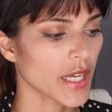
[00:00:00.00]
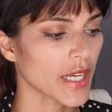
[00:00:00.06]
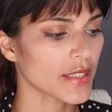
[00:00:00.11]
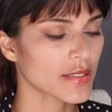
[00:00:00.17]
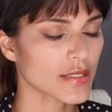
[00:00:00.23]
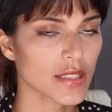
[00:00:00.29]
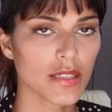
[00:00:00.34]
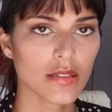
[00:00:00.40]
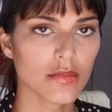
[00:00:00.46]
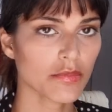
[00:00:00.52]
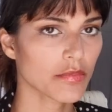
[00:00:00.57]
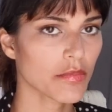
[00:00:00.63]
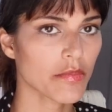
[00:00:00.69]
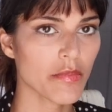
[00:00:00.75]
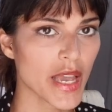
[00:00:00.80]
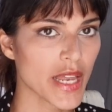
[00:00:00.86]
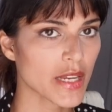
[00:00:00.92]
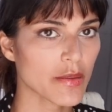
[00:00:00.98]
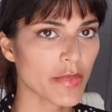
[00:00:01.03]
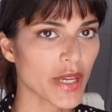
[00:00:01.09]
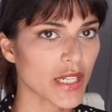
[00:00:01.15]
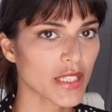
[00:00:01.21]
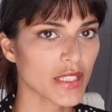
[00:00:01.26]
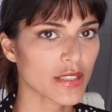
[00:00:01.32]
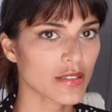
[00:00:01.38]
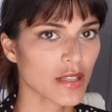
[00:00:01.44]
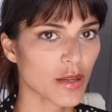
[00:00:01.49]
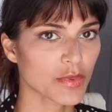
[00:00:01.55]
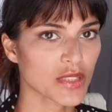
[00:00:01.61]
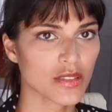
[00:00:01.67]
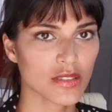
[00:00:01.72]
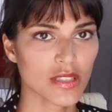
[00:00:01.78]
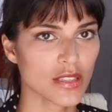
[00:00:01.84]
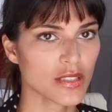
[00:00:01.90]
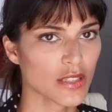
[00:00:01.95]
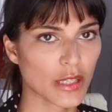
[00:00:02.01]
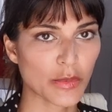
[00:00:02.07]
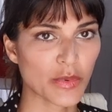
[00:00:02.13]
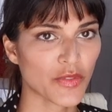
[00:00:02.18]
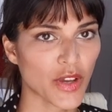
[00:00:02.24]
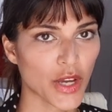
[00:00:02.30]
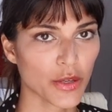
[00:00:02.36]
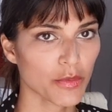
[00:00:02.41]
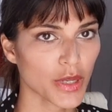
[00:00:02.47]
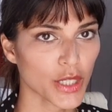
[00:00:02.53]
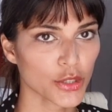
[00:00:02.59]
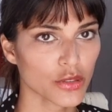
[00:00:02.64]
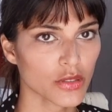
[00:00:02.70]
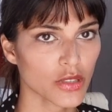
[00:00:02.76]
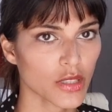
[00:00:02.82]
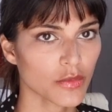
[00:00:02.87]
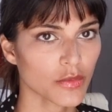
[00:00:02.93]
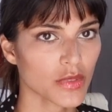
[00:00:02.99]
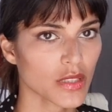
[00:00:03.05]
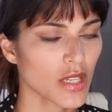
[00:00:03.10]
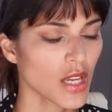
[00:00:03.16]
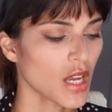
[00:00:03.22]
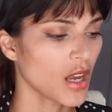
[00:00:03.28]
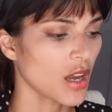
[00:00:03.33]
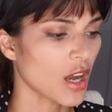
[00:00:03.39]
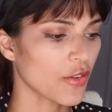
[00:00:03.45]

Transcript: It's in many substances. It can be found in mushrooms.